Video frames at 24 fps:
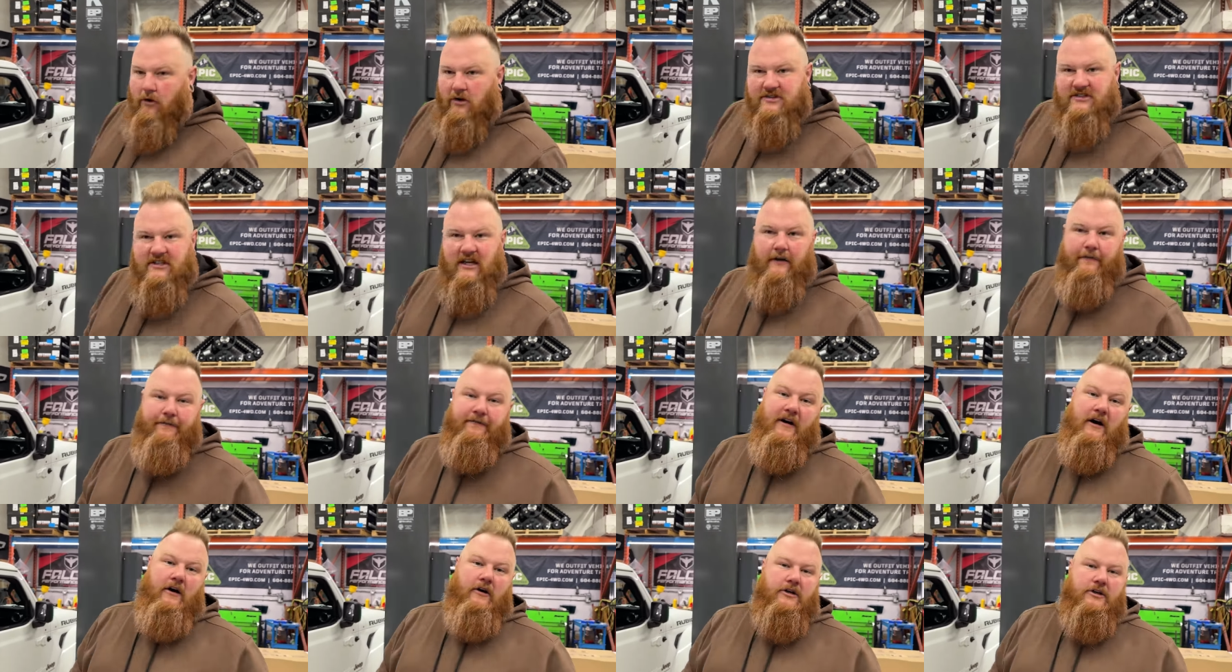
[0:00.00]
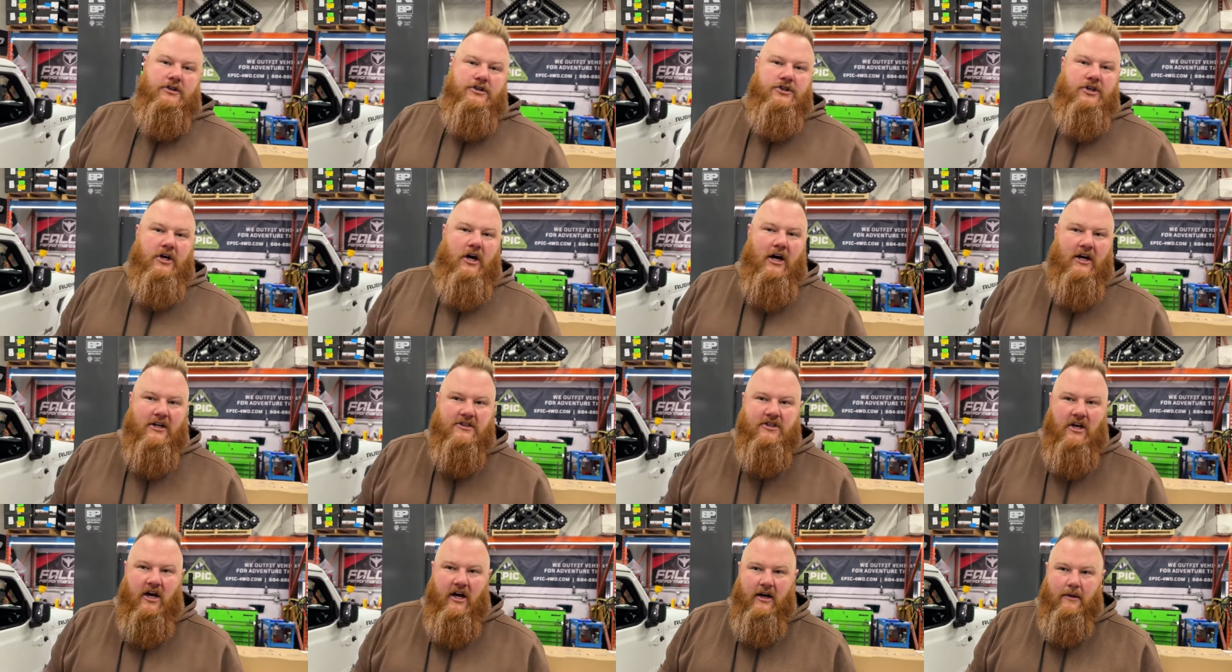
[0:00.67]
a set of Falcon
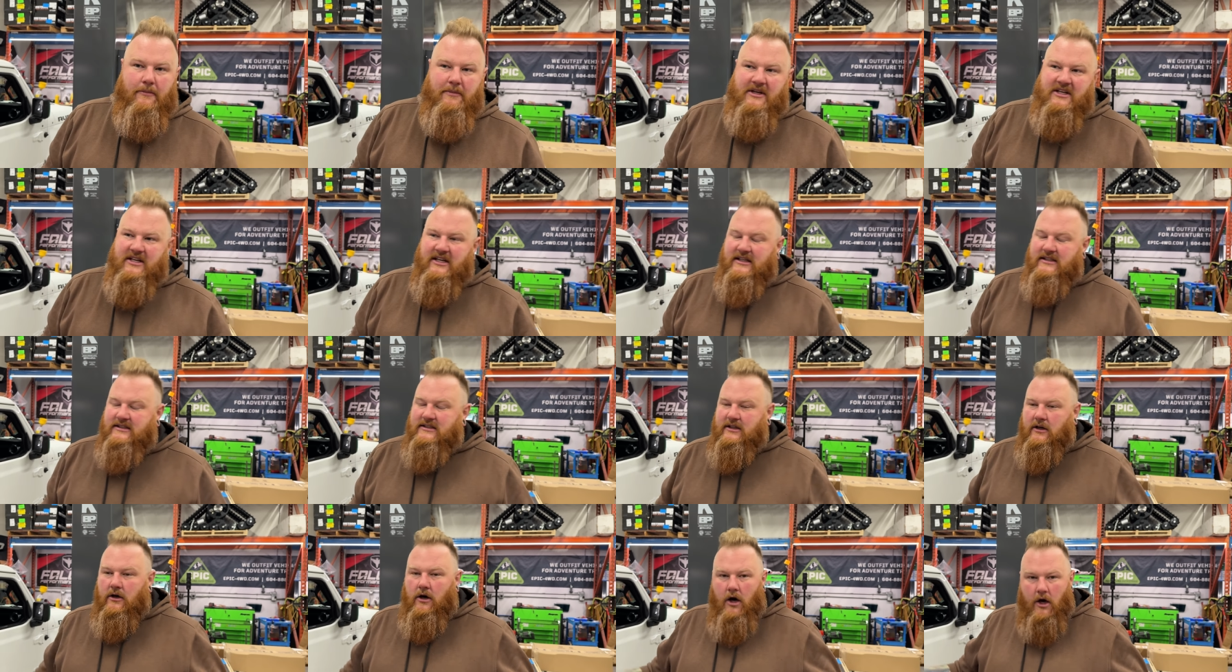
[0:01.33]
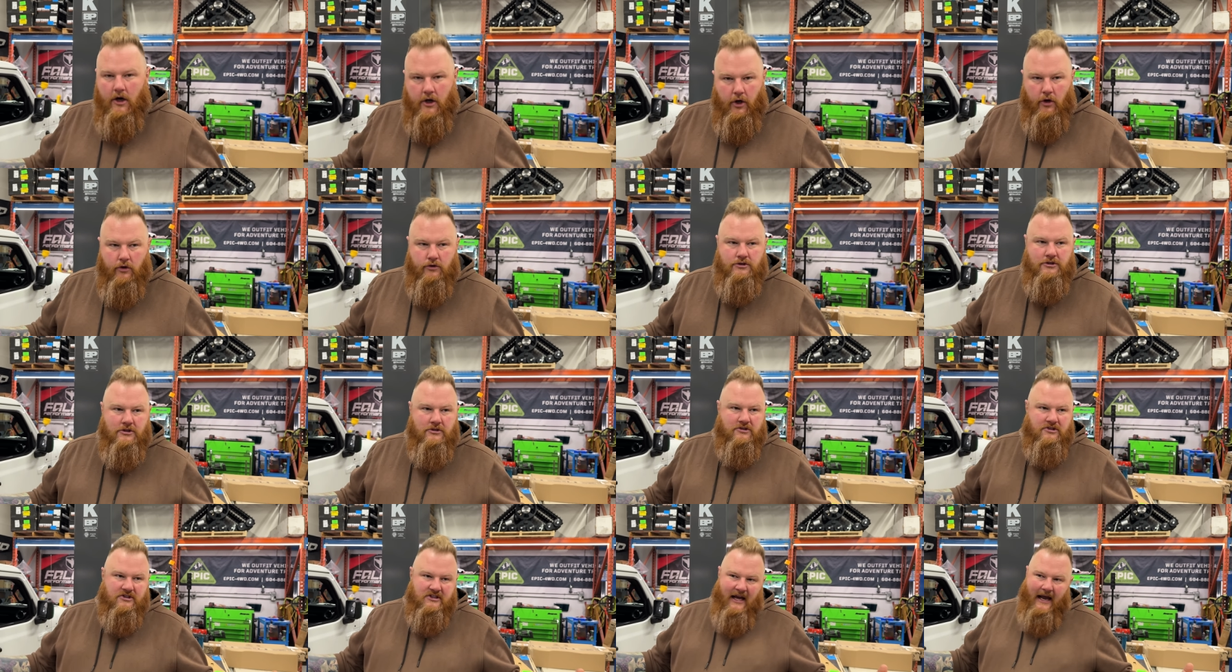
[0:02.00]
shocks on it because they're our
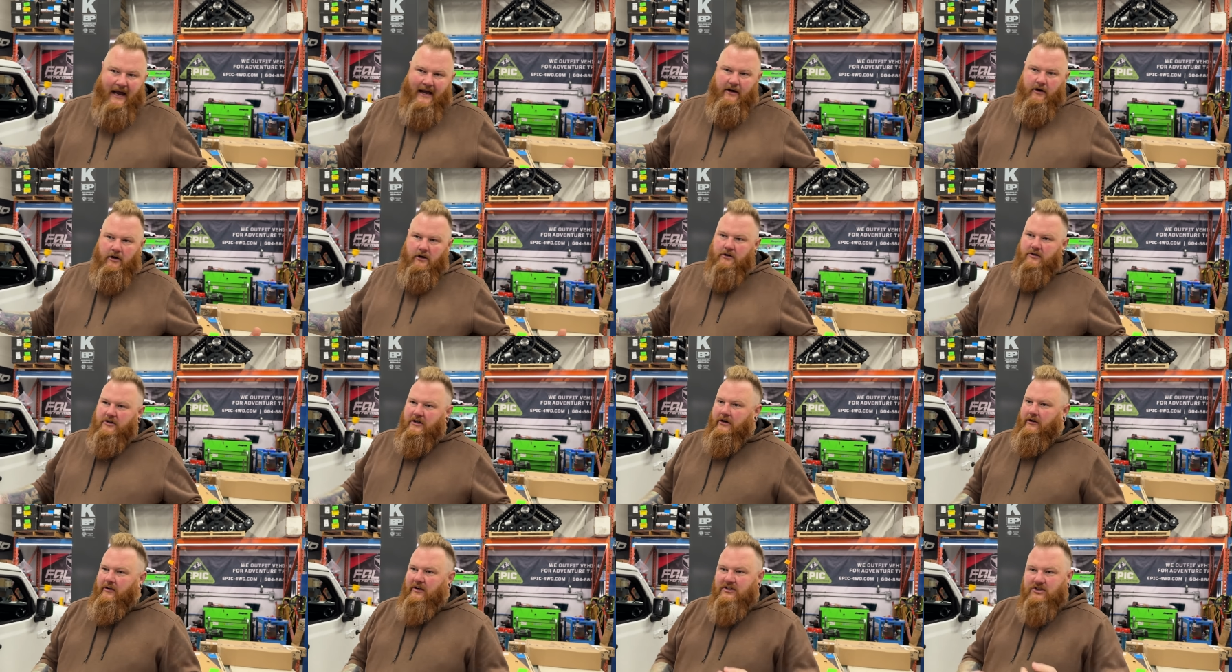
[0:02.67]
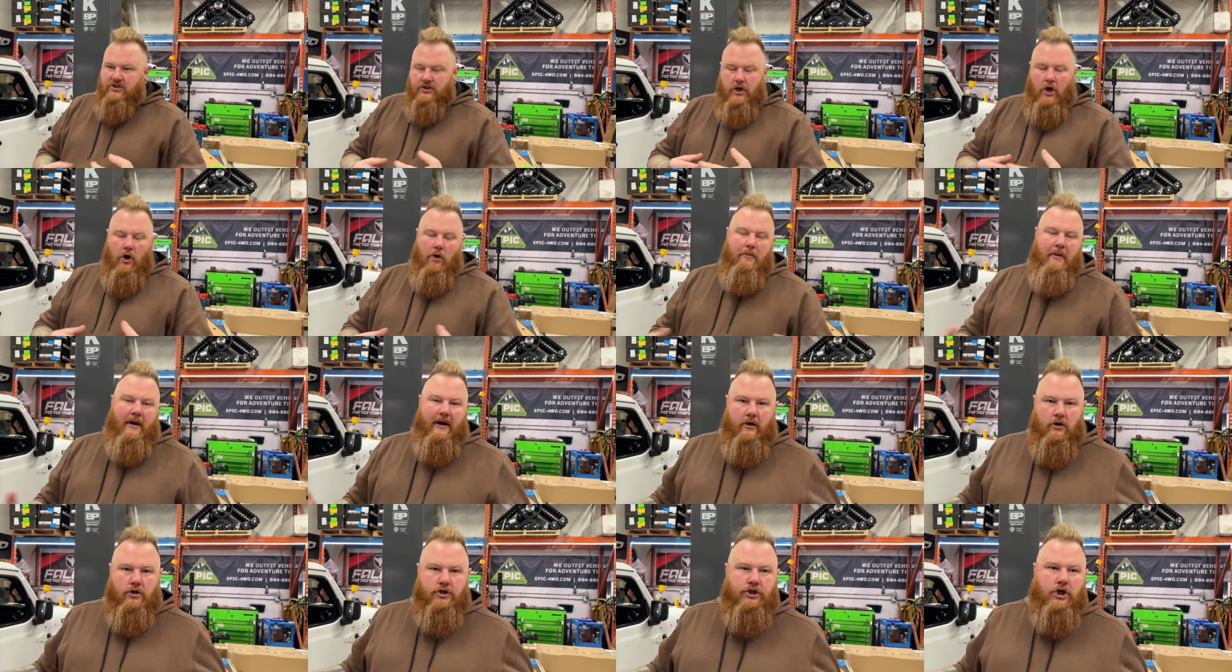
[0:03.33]
go-to standard. There is no
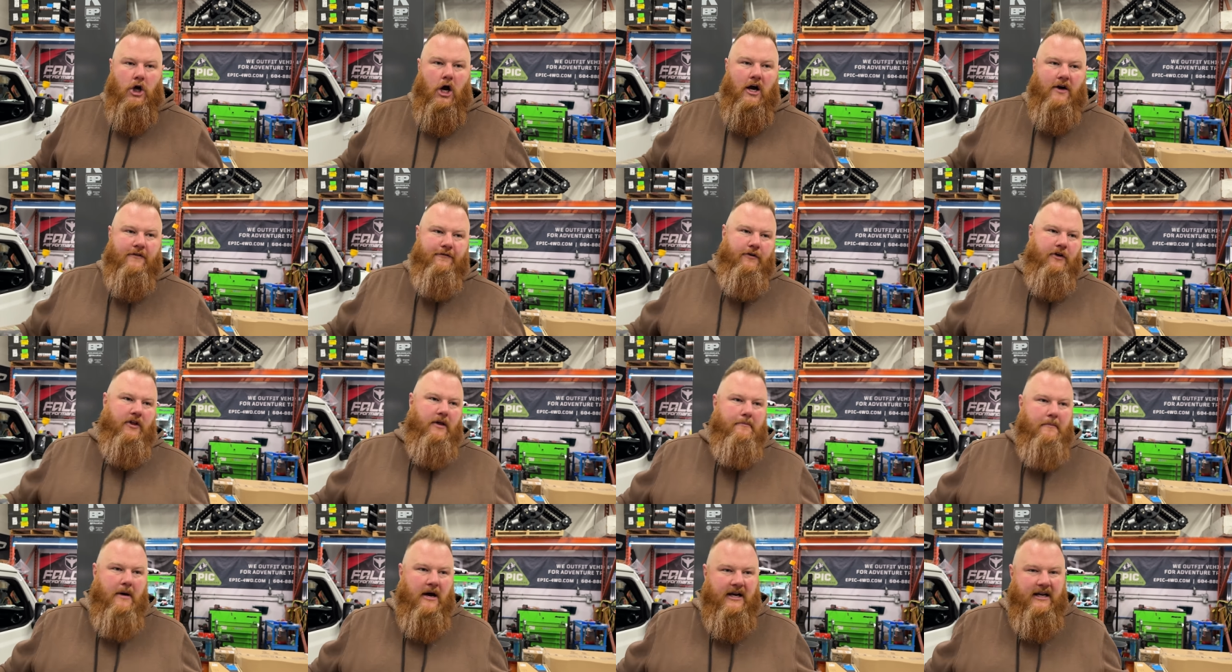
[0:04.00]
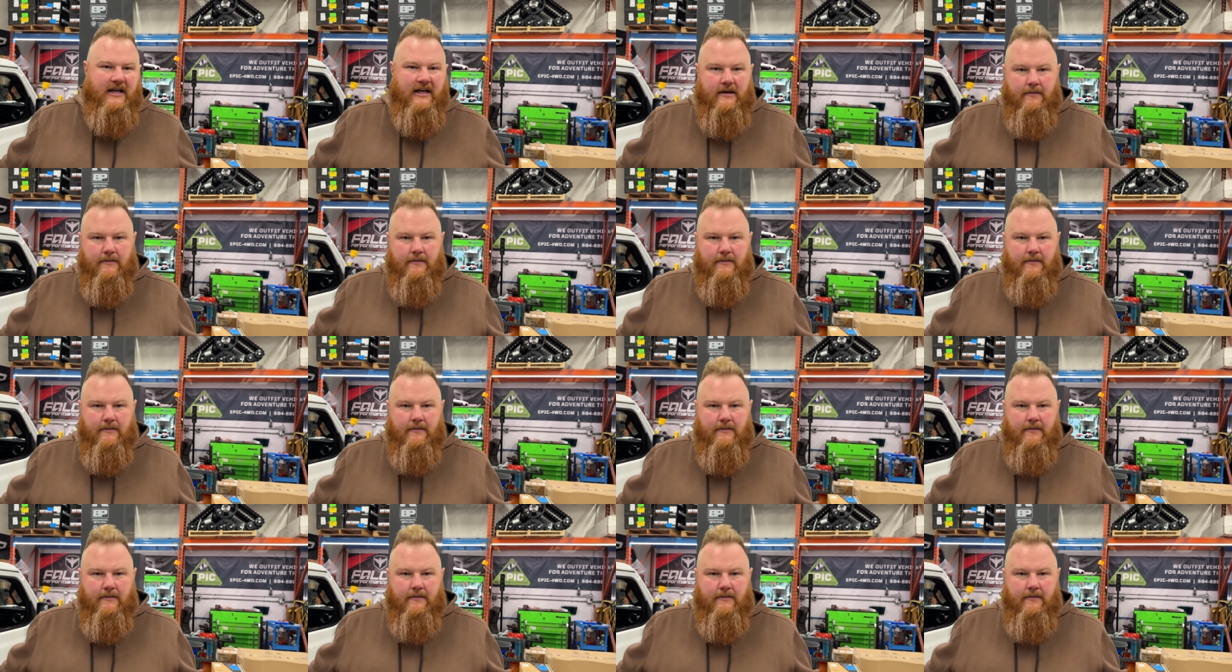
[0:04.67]
better shock for the money,